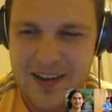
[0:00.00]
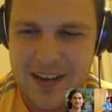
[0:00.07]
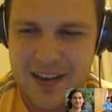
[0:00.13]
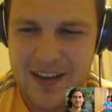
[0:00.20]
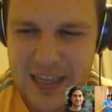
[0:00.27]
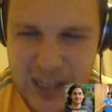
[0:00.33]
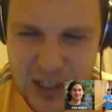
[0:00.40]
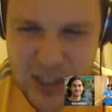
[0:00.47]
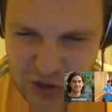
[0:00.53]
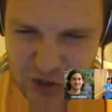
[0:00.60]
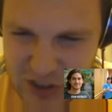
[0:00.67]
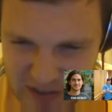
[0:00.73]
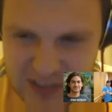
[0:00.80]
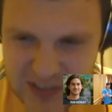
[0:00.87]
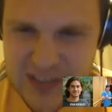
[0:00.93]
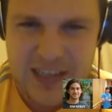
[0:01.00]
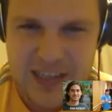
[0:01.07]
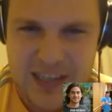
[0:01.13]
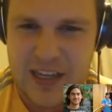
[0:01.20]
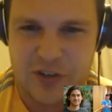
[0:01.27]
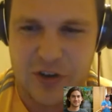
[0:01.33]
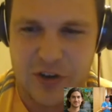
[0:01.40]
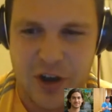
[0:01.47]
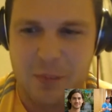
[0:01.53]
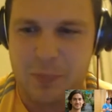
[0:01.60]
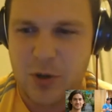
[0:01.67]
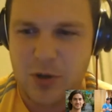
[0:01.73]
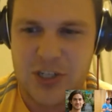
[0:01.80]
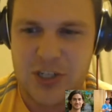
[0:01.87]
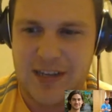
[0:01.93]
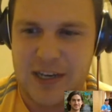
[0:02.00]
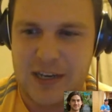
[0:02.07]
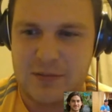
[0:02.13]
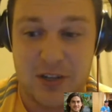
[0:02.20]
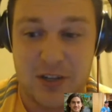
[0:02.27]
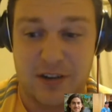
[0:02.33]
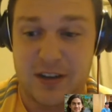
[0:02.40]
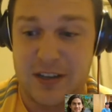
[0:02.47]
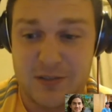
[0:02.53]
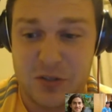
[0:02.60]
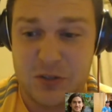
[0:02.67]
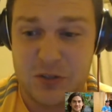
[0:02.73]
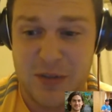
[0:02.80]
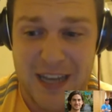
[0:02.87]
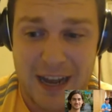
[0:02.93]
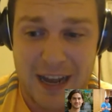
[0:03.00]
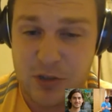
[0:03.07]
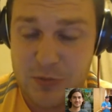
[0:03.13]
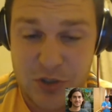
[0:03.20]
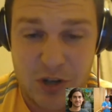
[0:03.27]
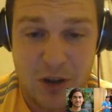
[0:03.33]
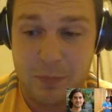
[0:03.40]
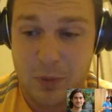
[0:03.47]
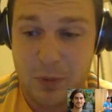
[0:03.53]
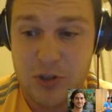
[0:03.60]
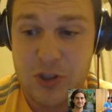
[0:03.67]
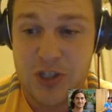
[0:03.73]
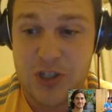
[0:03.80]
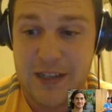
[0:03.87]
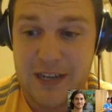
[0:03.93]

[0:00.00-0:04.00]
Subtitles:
It's just, you can see you're not bullshitting. And sorry, excuse my language, but you're not bullshitting